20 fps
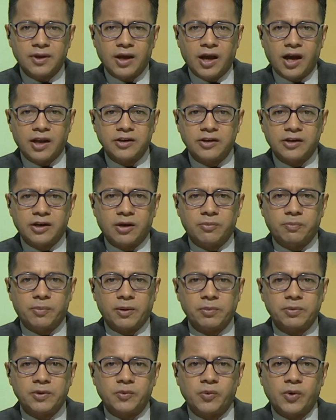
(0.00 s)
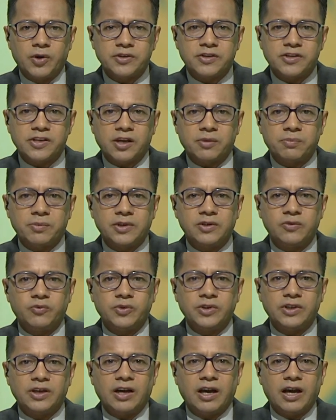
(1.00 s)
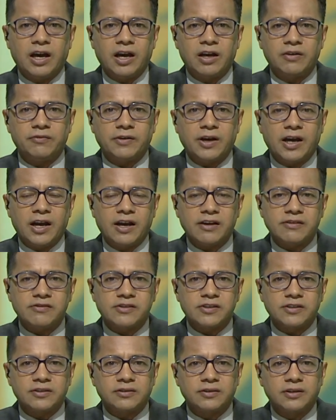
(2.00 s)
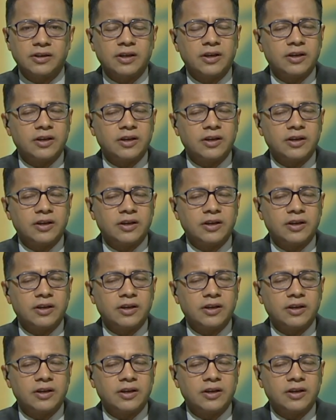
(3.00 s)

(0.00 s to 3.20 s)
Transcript: And in our public voice segment, we have asked in